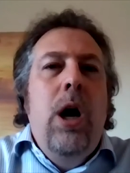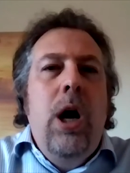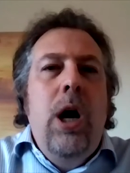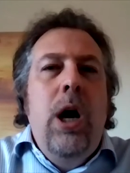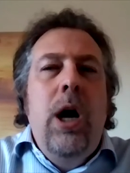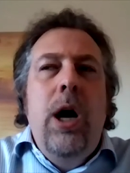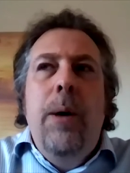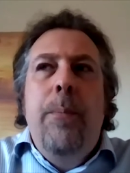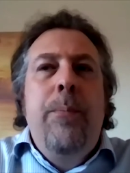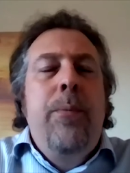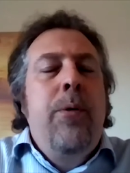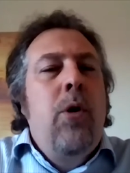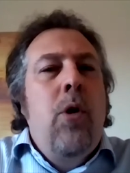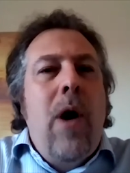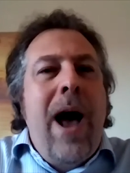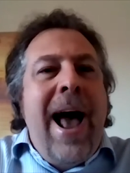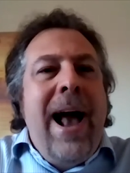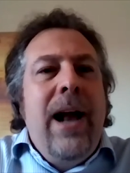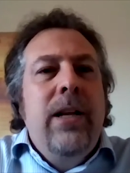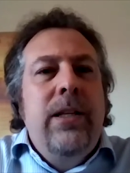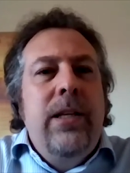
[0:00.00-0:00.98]

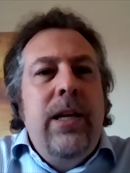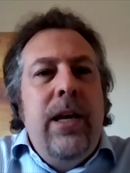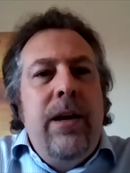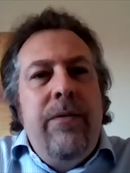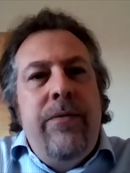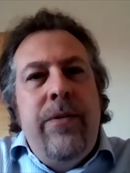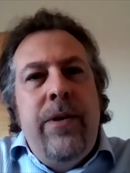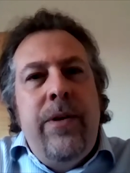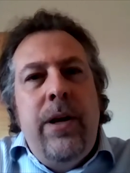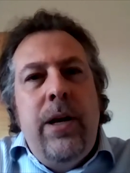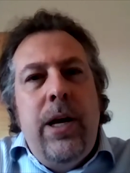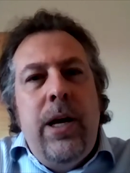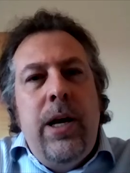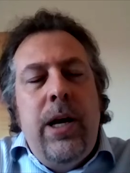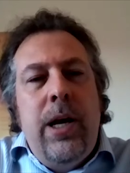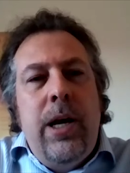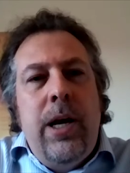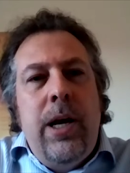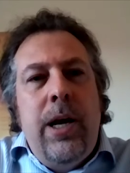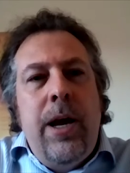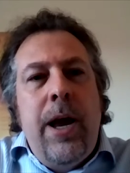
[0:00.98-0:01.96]
proactive
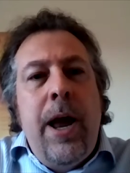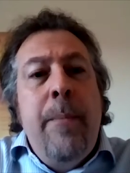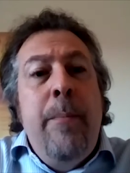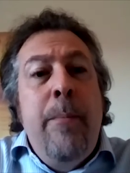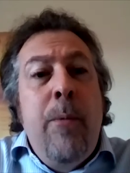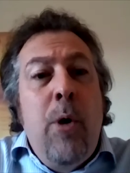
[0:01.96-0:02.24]
and